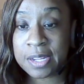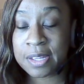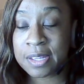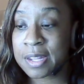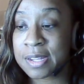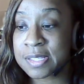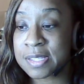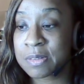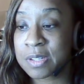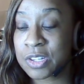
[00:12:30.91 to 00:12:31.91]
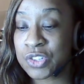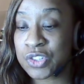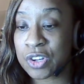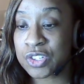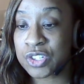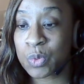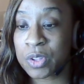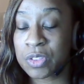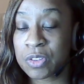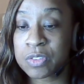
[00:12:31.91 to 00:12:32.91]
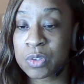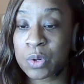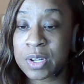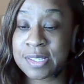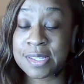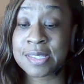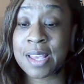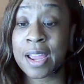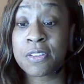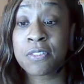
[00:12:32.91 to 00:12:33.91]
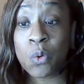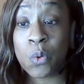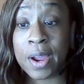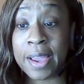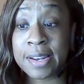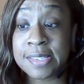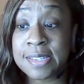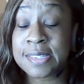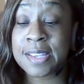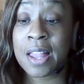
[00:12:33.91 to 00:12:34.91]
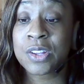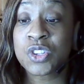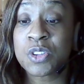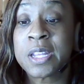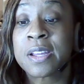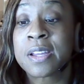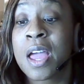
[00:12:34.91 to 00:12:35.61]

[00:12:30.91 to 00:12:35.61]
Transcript: It is in conjunction with the Florida Society for Anesthesiology meeting.